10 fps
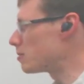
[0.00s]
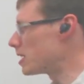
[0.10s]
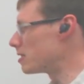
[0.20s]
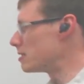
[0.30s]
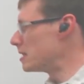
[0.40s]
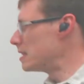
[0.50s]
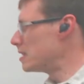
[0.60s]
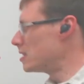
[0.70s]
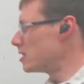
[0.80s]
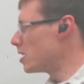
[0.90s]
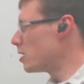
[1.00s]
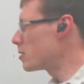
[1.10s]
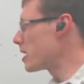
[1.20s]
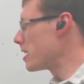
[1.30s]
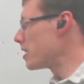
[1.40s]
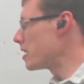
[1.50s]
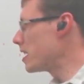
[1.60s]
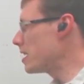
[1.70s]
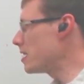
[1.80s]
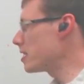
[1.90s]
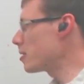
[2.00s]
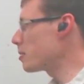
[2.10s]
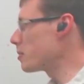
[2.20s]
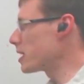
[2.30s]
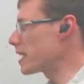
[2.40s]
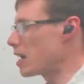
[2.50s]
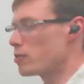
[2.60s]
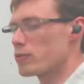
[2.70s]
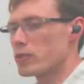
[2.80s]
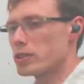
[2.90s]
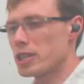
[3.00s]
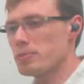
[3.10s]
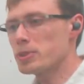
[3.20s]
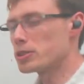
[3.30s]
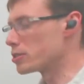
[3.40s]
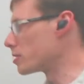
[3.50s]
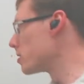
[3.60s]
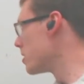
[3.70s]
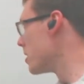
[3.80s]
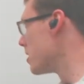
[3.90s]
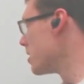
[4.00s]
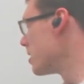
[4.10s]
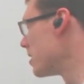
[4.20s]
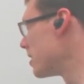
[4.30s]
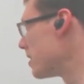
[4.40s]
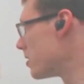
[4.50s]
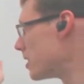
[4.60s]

well, okay, anytime that we account for the temperature, there